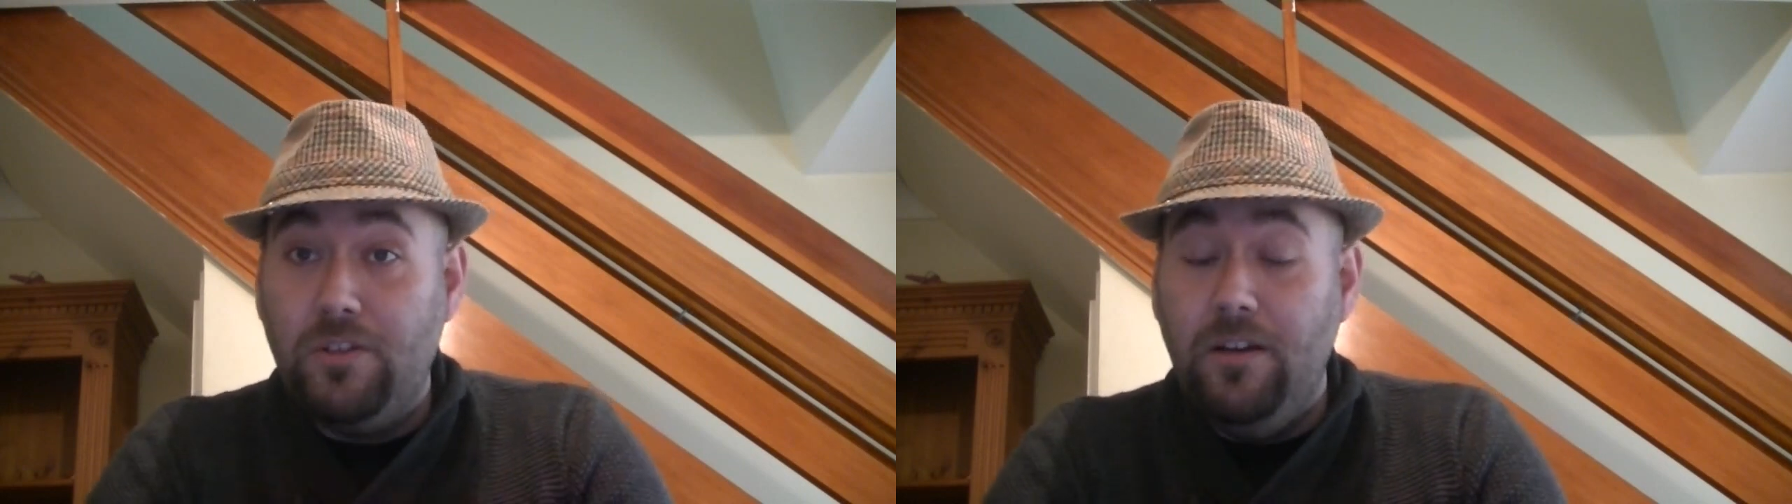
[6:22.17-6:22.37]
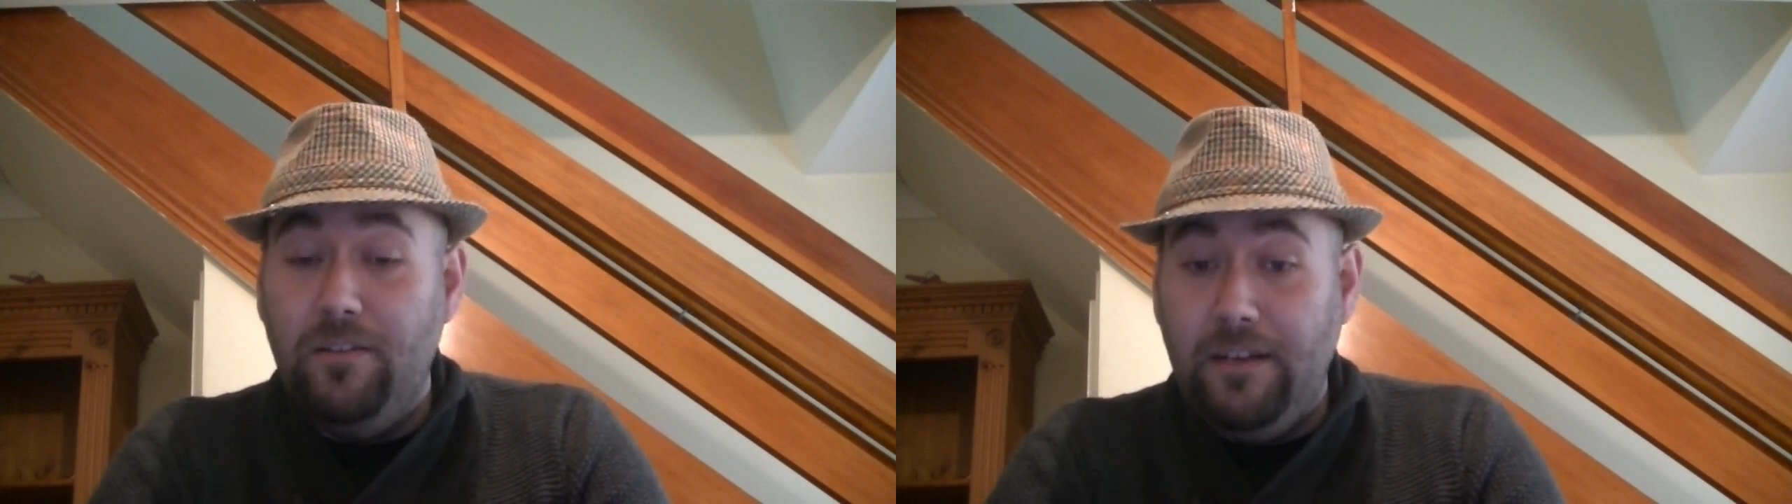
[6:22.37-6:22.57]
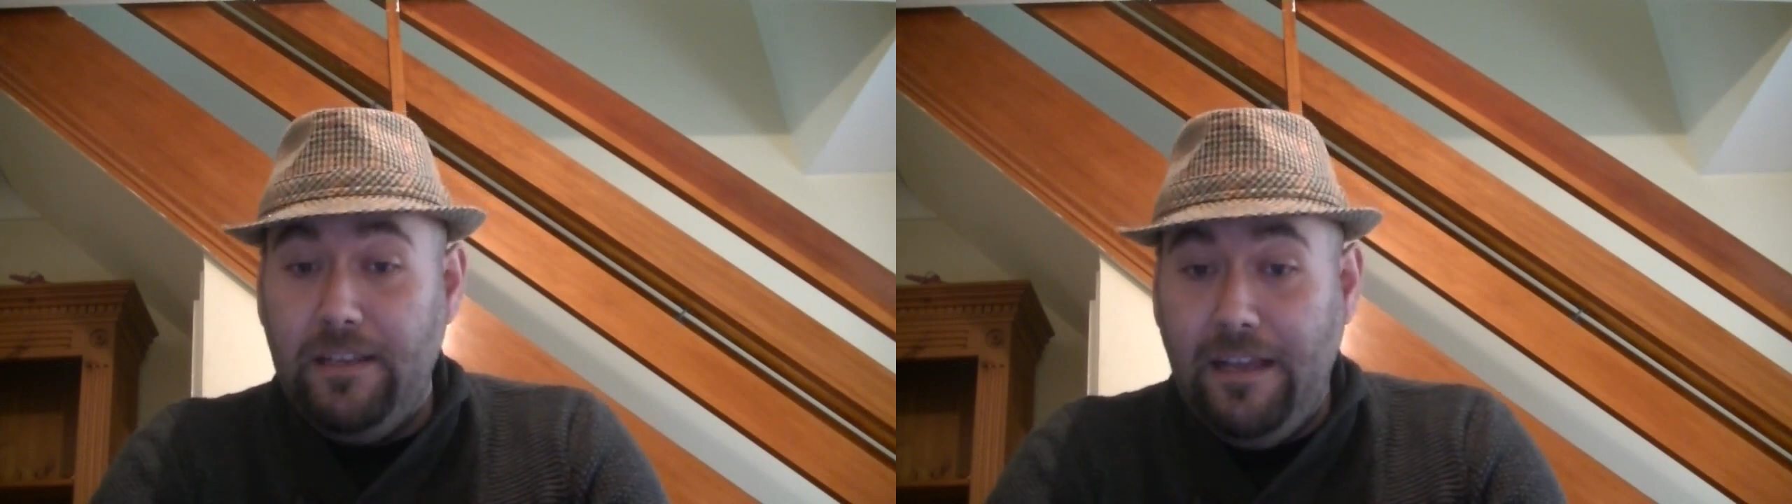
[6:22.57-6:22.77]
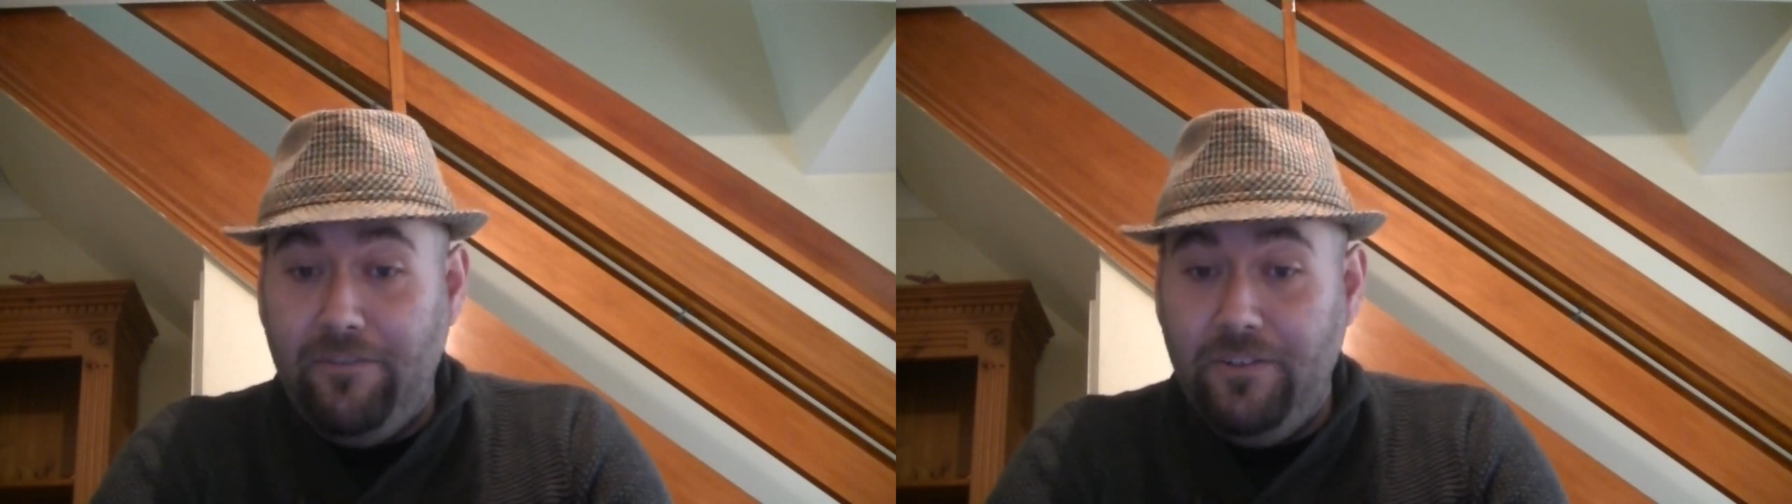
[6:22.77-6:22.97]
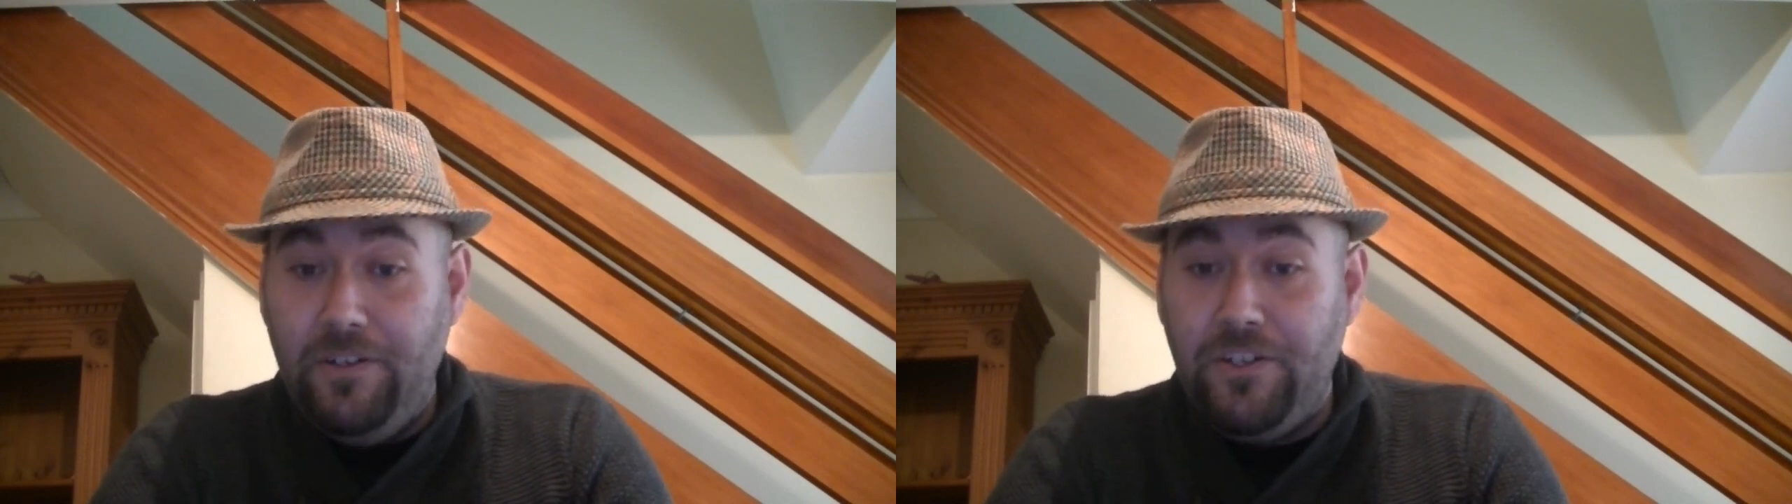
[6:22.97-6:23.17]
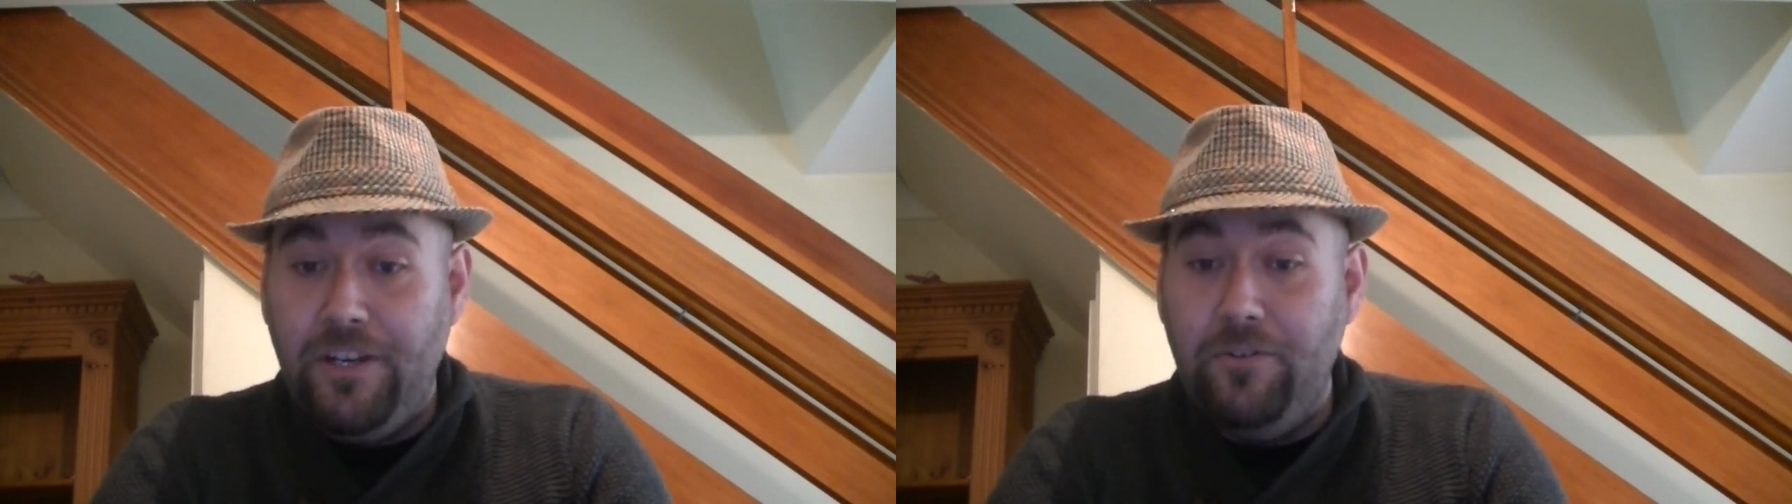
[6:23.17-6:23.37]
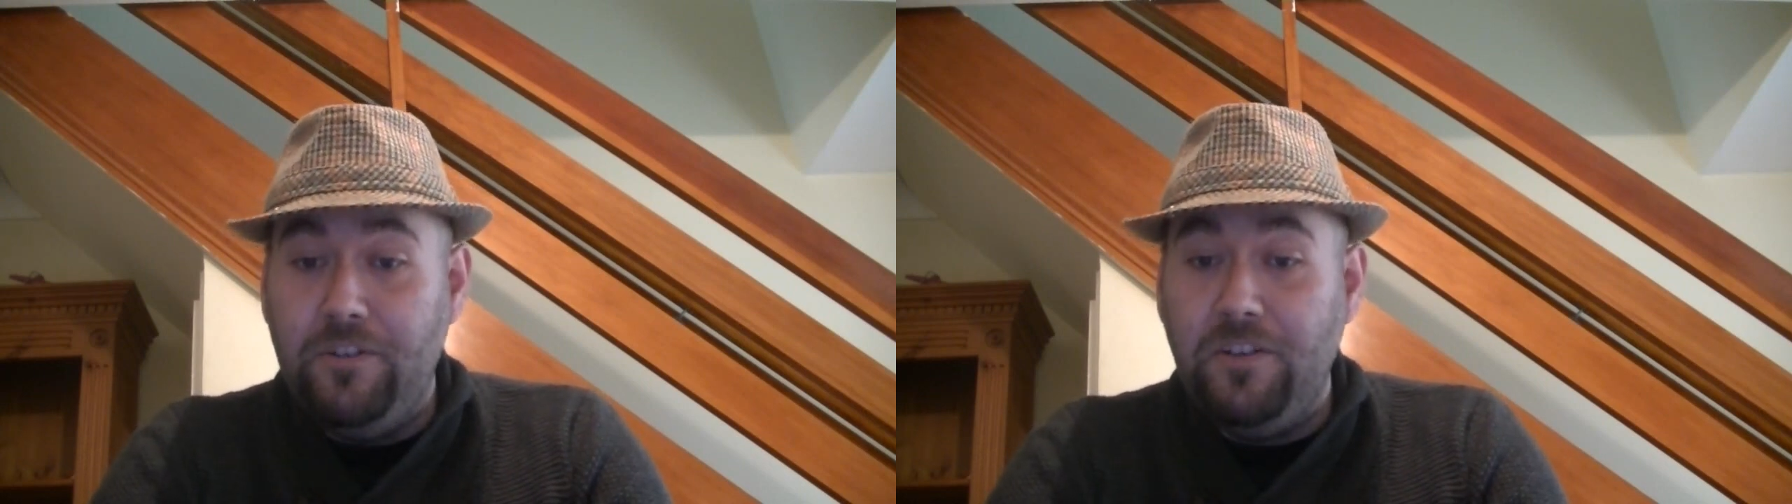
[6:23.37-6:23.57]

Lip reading: so than in that first year or